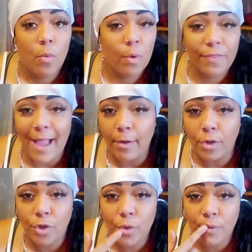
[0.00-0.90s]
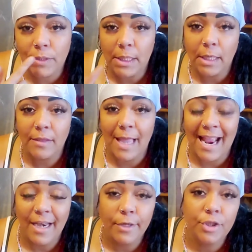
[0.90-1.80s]
without using the
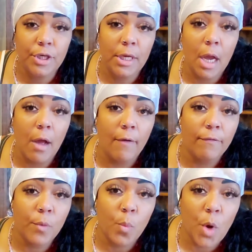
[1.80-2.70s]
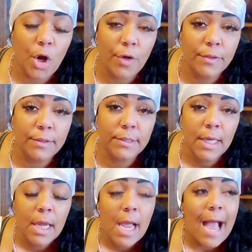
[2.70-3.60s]
energy of words.
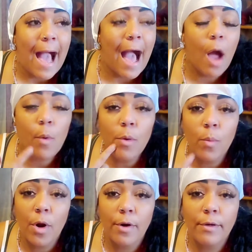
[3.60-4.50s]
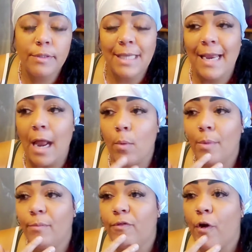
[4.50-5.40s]
Our words and
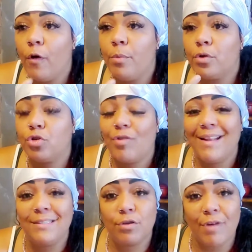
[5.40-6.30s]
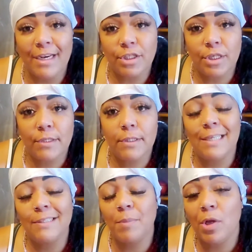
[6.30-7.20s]
our verbal transgressions
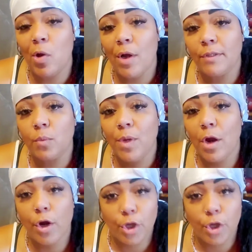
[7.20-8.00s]
is because we are